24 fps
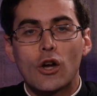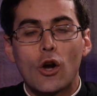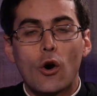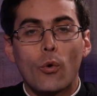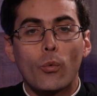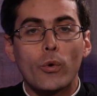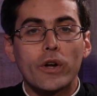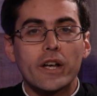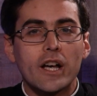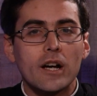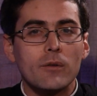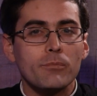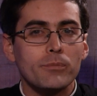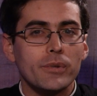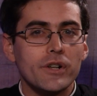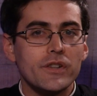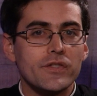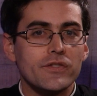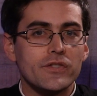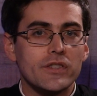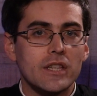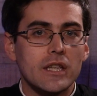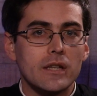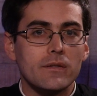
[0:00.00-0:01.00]
We can
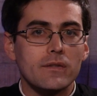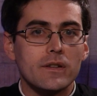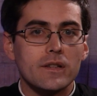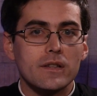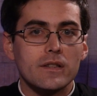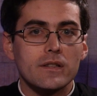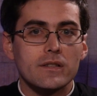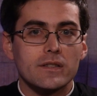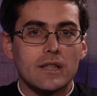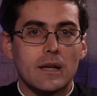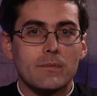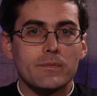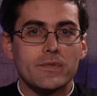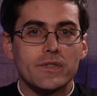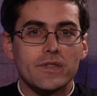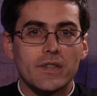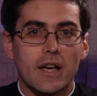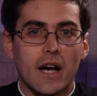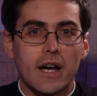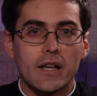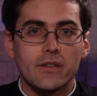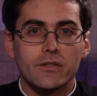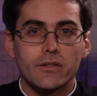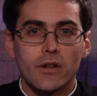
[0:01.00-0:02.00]
perceive some
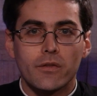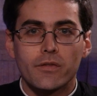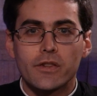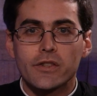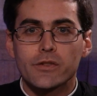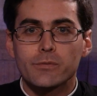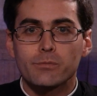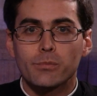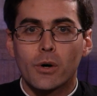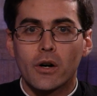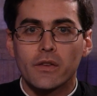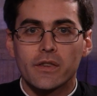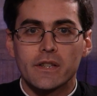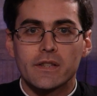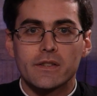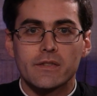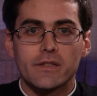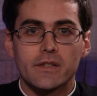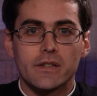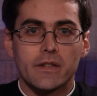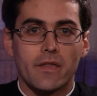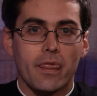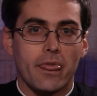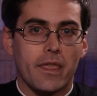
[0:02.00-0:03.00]
signs of
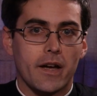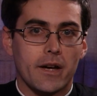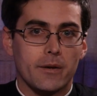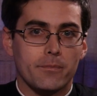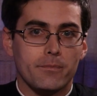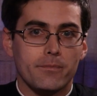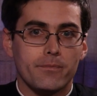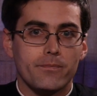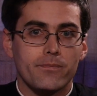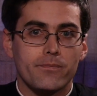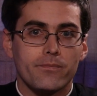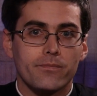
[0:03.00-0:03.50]
despondency in them.